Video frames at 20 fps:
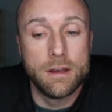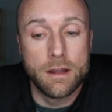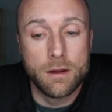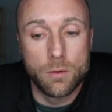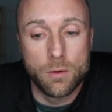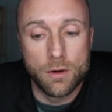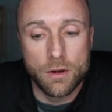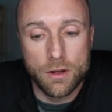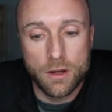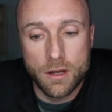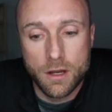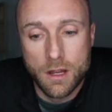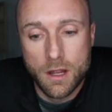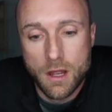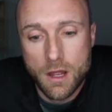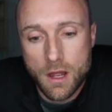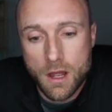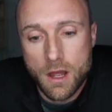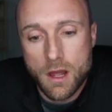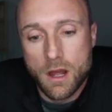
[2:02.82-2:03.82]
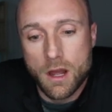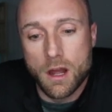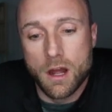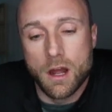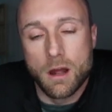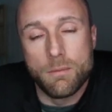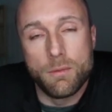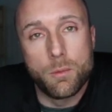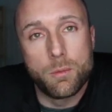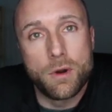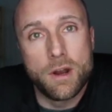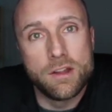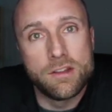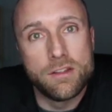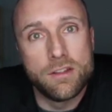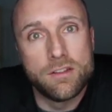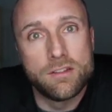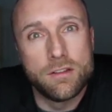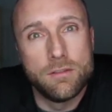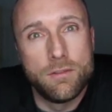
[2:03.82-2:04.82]
network. The price
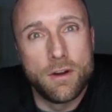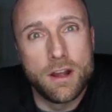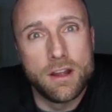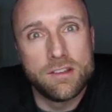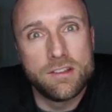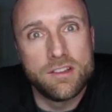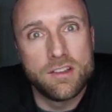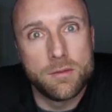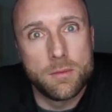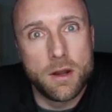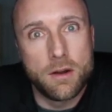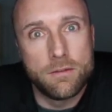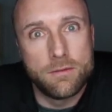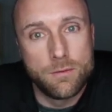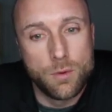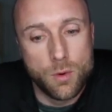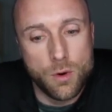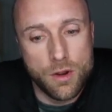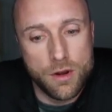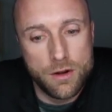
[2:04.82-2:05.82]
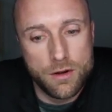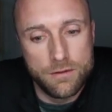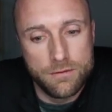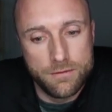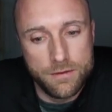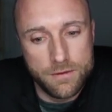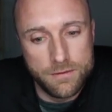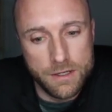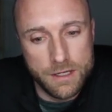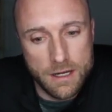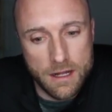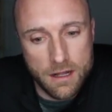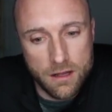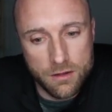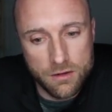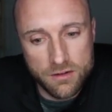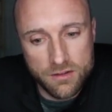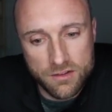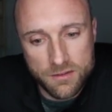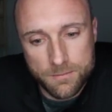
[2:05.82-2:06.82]
of this device is about
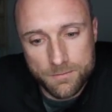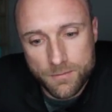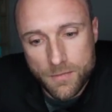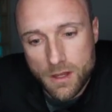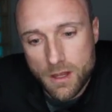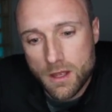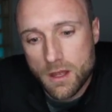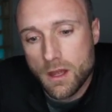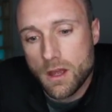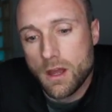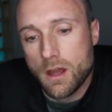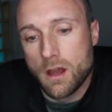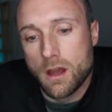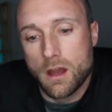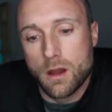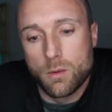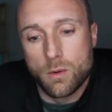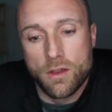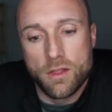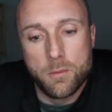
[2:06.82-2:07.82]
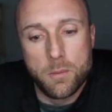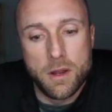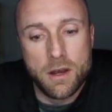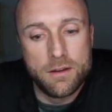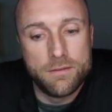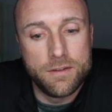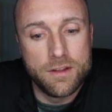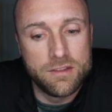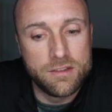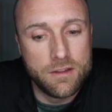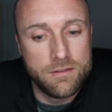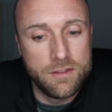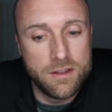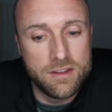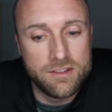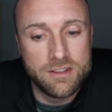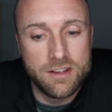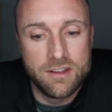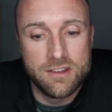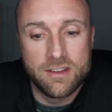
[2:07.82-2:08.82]
$450. One of the benefits of
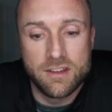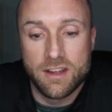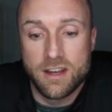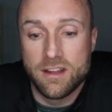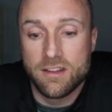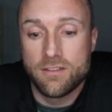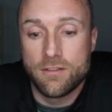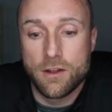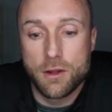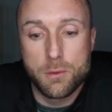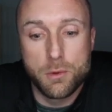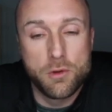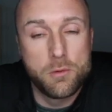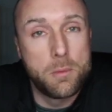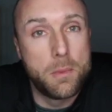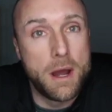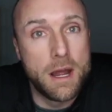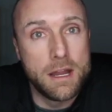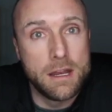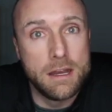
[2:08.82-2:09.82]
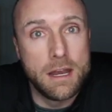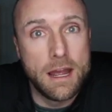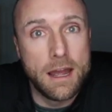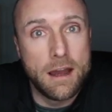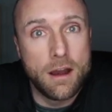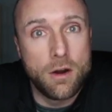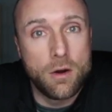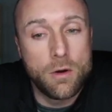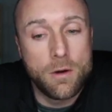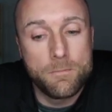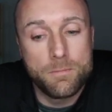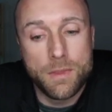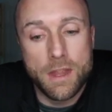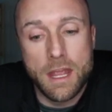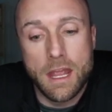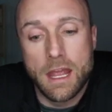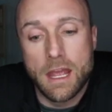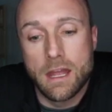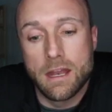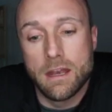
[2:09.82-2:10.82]
this is it is available to buy now,
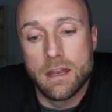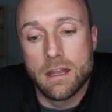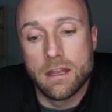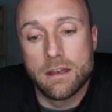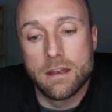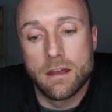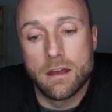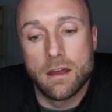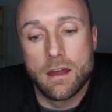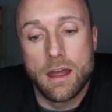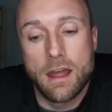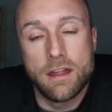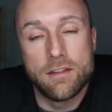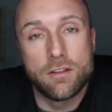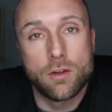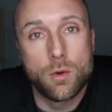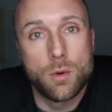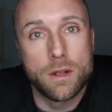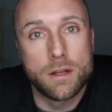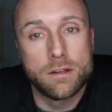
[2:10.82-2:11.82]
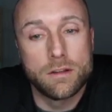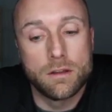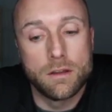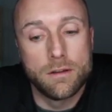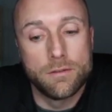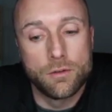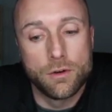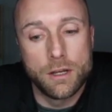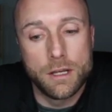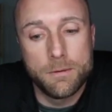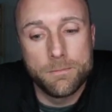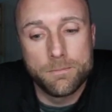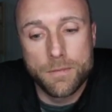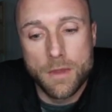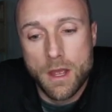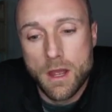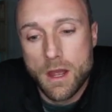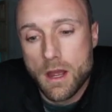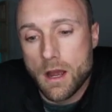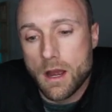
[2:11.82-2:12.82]
and it has a quick delivery.
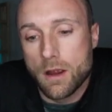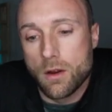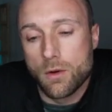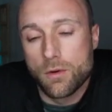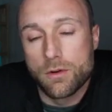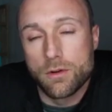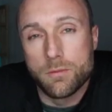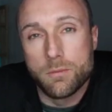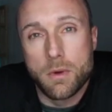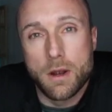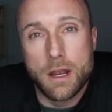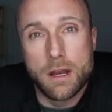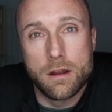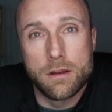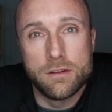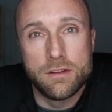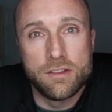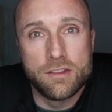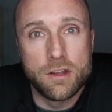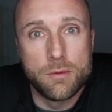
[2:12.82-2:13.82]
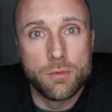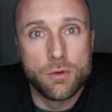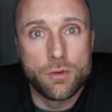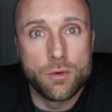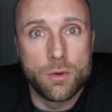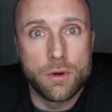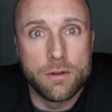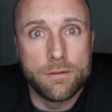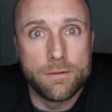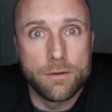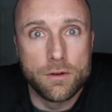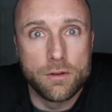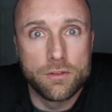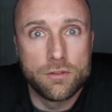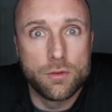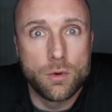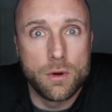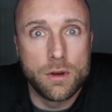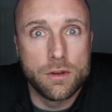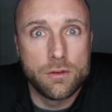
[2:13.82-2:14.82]
I ordered mine on December
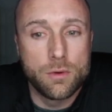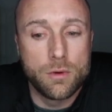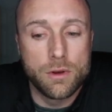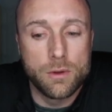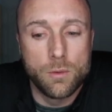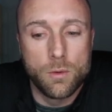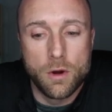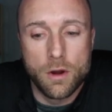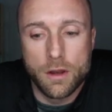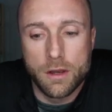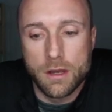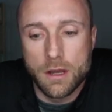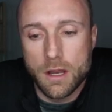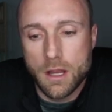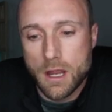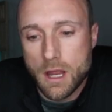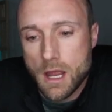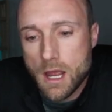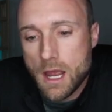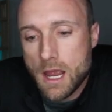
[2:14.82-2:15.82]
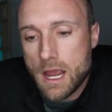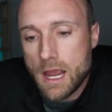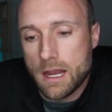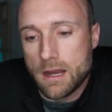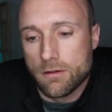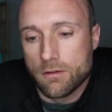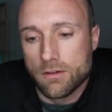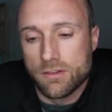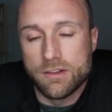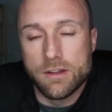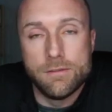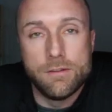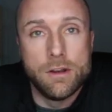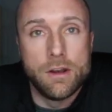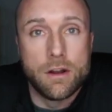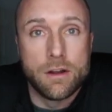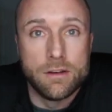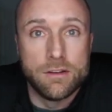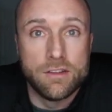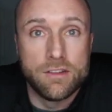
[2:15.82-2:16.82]
21st, 2021, and I received
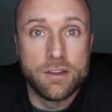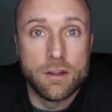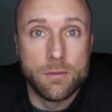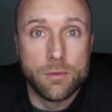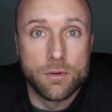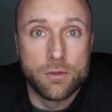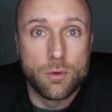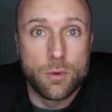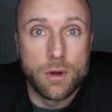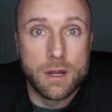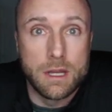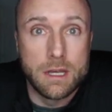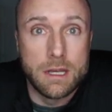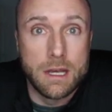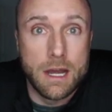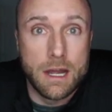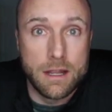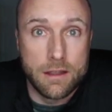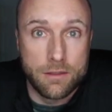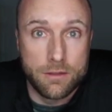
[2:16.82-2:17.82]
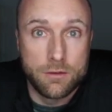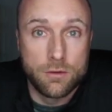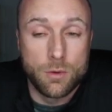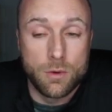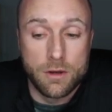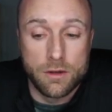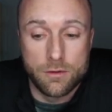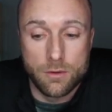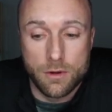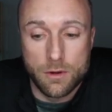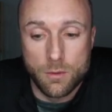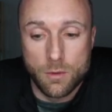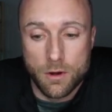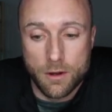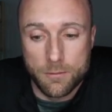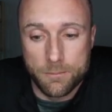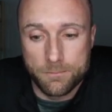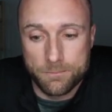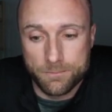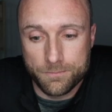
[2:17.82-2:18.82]
it on December 29th,
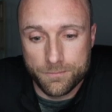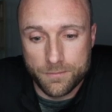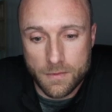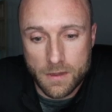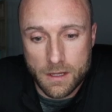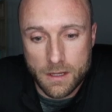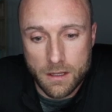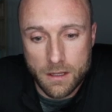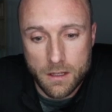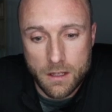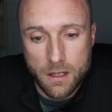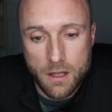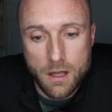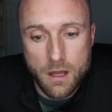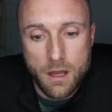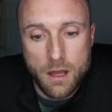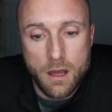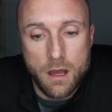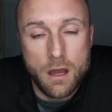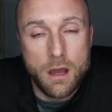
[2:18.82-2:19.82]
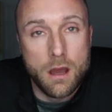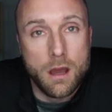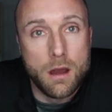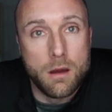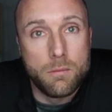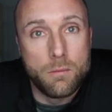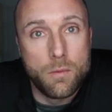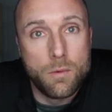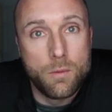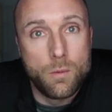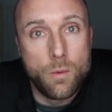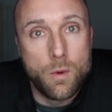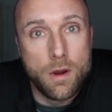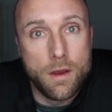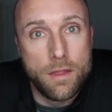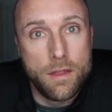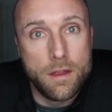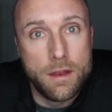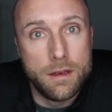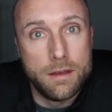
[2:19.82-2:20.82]
2021. One
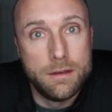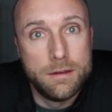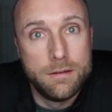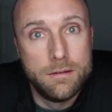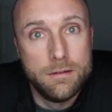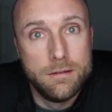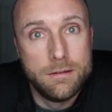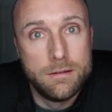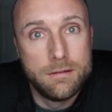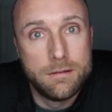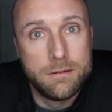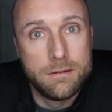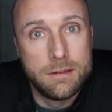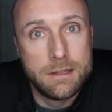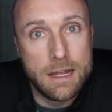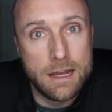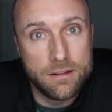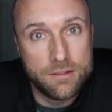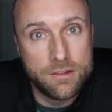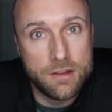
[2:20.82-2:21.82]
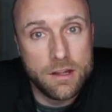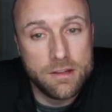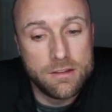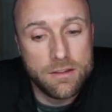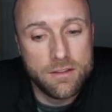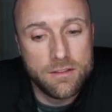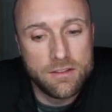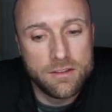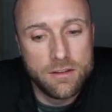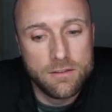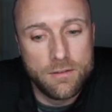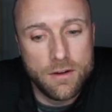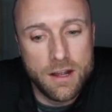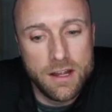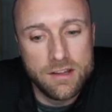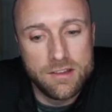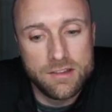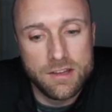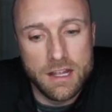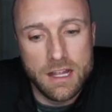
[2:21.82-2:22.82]
of the downsides of this
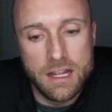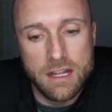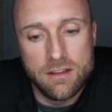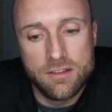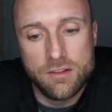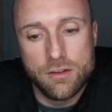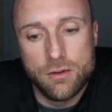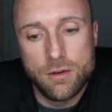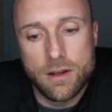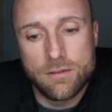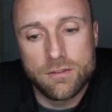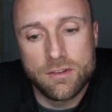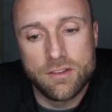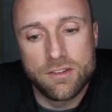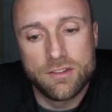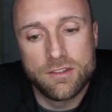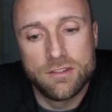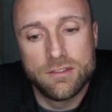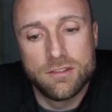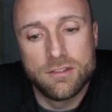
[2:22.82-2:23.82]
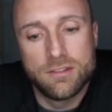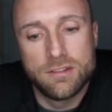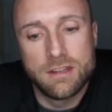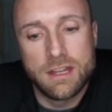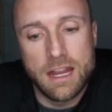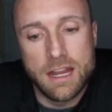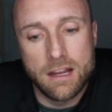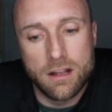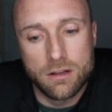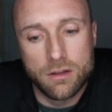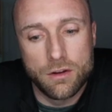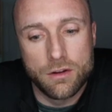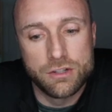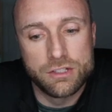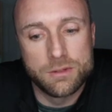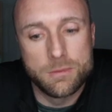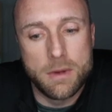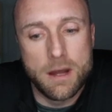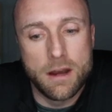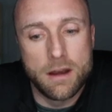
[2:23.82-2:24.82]
device is you do have to stake a
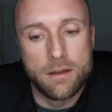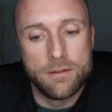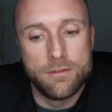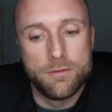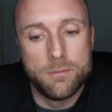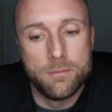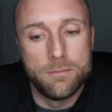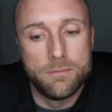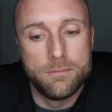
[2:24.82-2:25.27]
large amount of